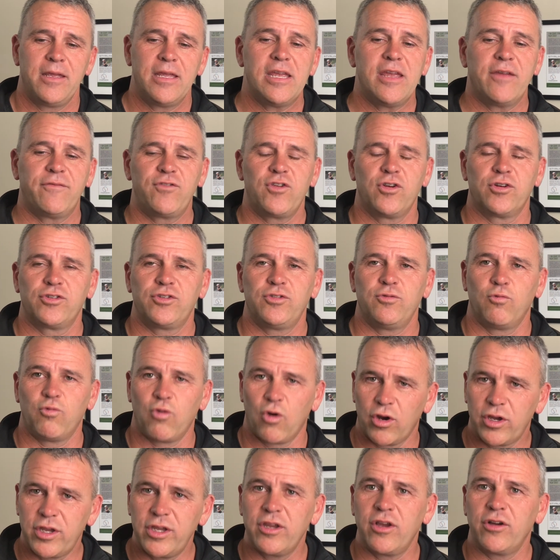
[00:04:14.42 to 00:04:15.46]
If you're
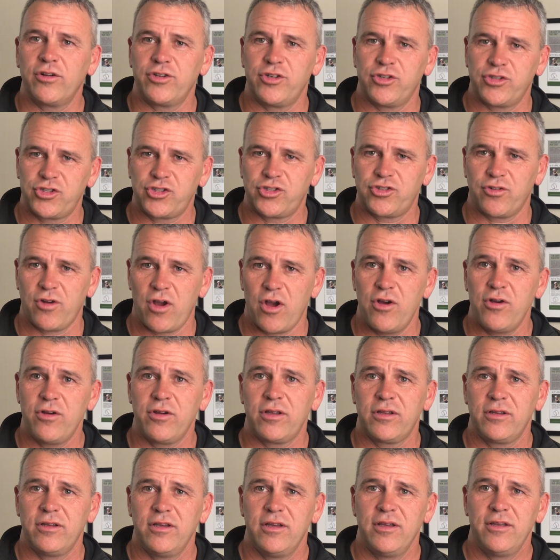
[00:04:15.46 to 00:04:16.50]
working on your
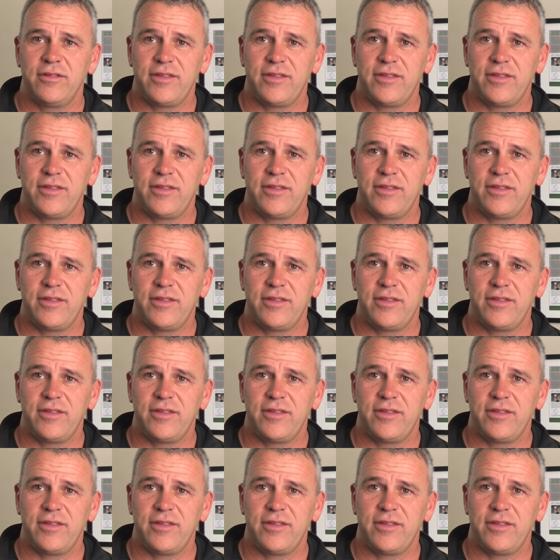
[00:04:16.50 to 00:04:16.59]
stroke,